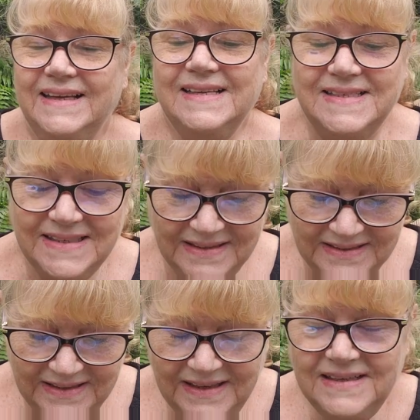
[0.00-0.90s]
Yes,
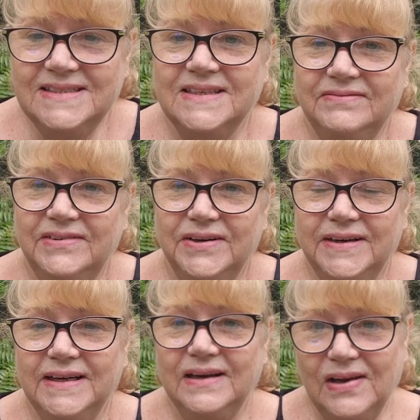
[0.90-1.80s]
it's a
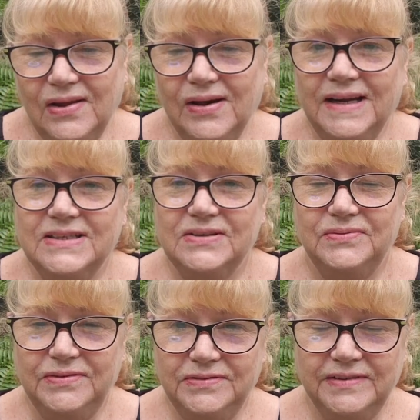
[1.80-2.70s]
very light,
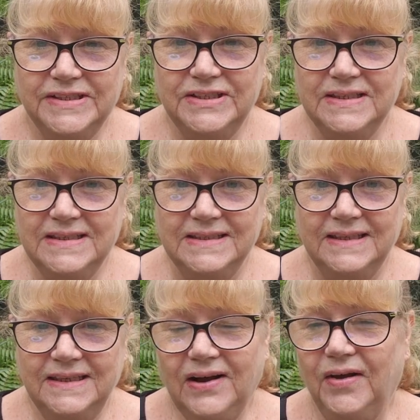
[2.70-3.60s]
refreshing
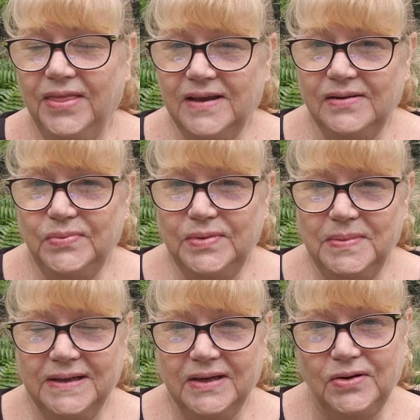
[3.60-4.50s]
tea. I think it would
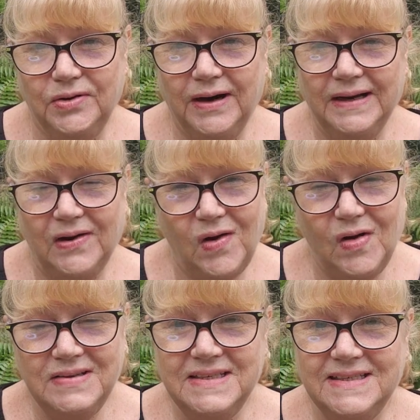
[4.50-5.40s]
make a great
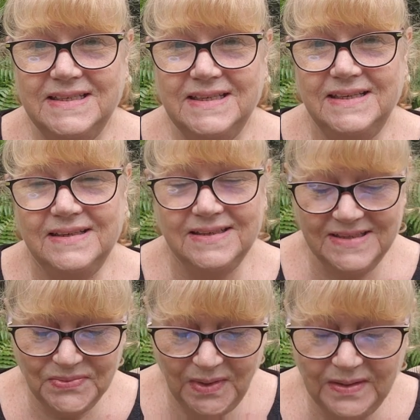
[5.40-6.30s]
iced tea
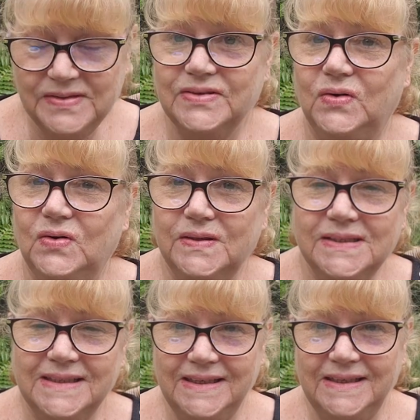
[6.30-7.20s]
as well as a hot
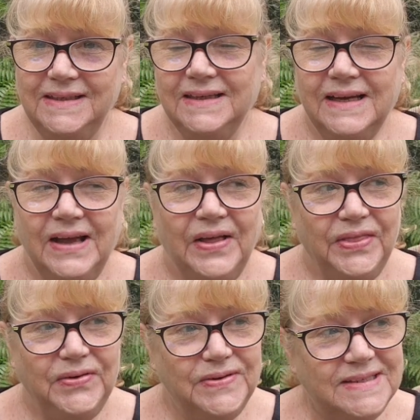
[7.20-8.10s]
tea.
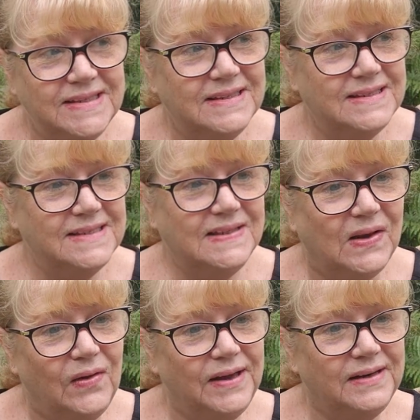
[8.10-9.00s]
There is a
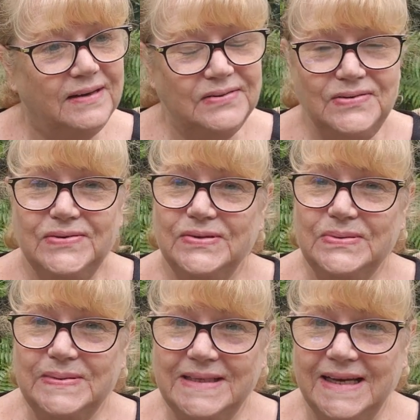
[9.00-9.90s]
slight
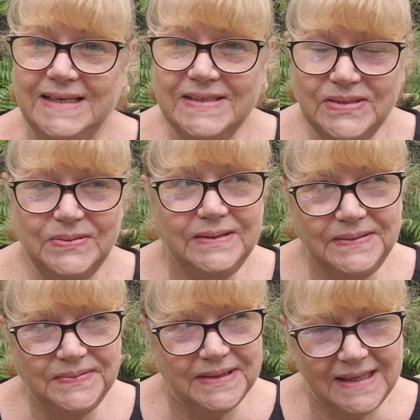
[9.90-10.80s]
unusual taste to
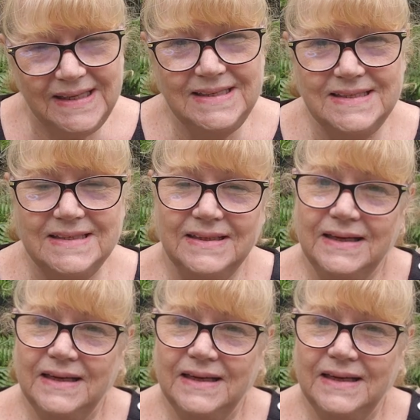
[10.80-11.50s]
it. It's